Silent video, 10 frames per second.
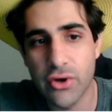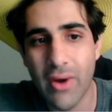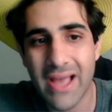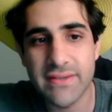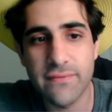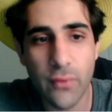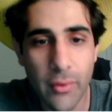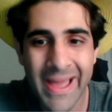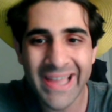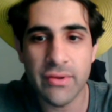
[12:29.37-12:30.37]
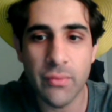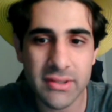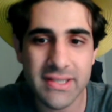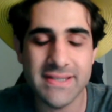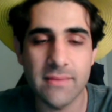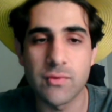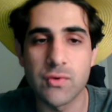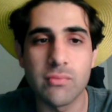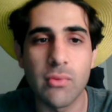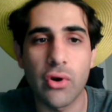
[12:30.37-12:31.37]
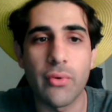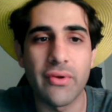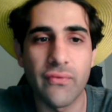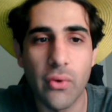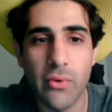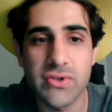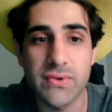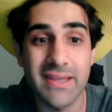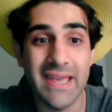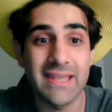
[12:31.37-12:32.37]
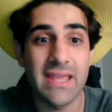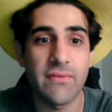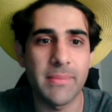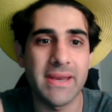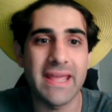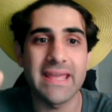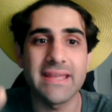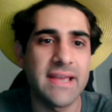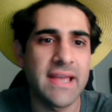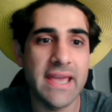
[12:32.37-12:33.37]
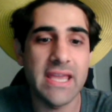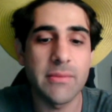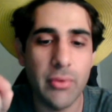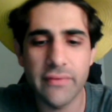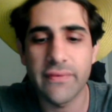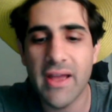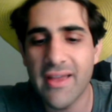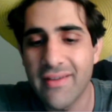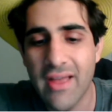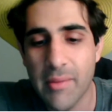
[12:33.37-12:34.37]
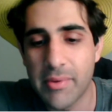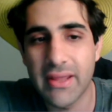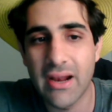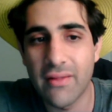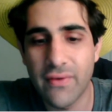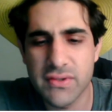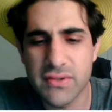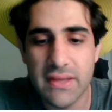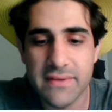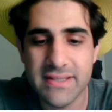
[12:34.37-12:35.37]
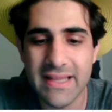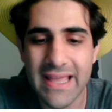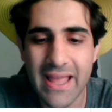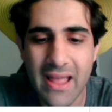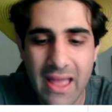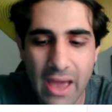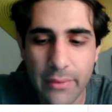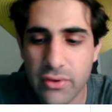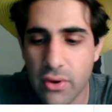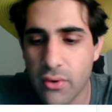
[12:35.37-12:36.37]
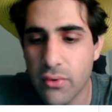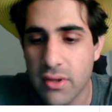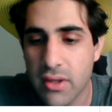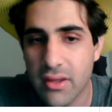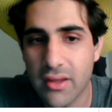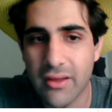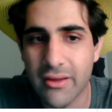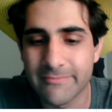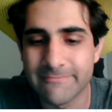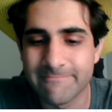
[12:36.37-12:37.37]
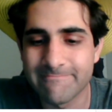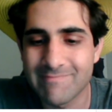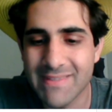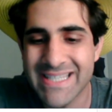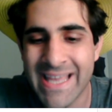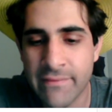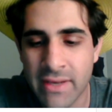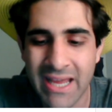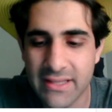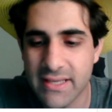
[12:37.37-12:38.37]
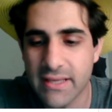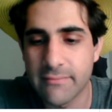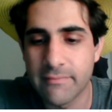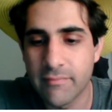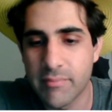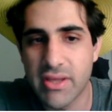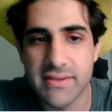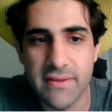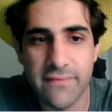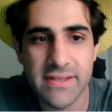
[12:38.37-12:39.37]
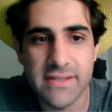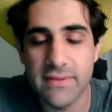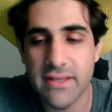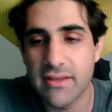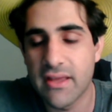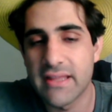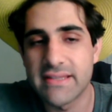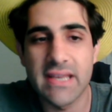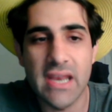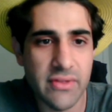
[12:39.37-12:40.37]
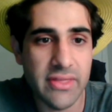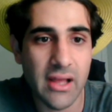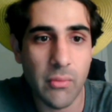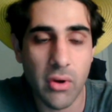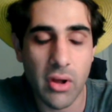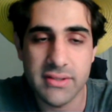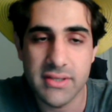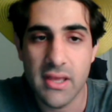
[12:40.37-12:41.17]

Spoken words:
As a fullback, we want to see him do more going forward. So I can't give him an 8.5. But again, Alphonso Davies today, I would go 7 out of 10 because defensively did everything I want.